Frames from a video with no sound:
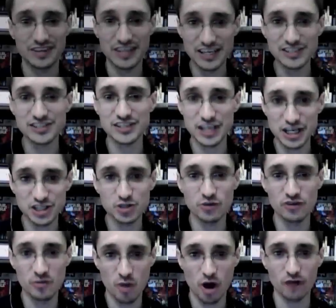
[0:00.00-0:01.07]
this issue
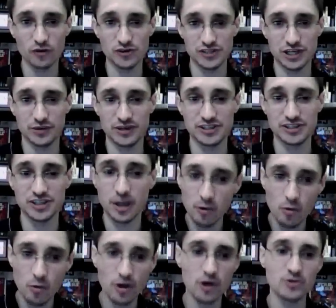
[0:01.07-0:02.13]
of the Marvel series, number
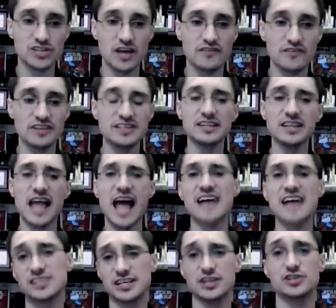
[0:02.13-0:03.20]
107, the
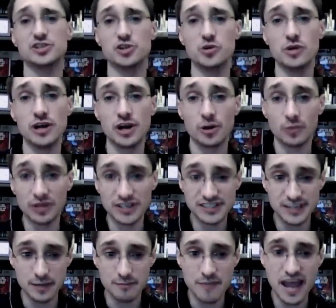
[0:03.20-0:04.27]
last issue,
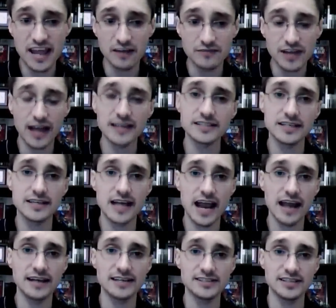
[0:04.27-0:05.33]
released in May of
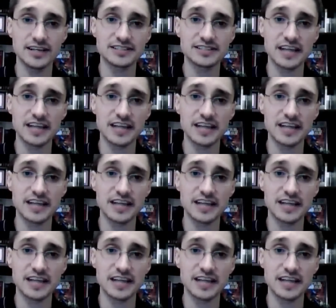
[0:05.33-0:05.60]
1986,